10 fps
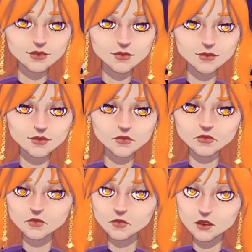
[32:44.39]
just
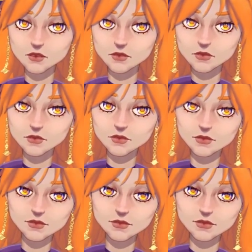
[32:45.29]
unusual.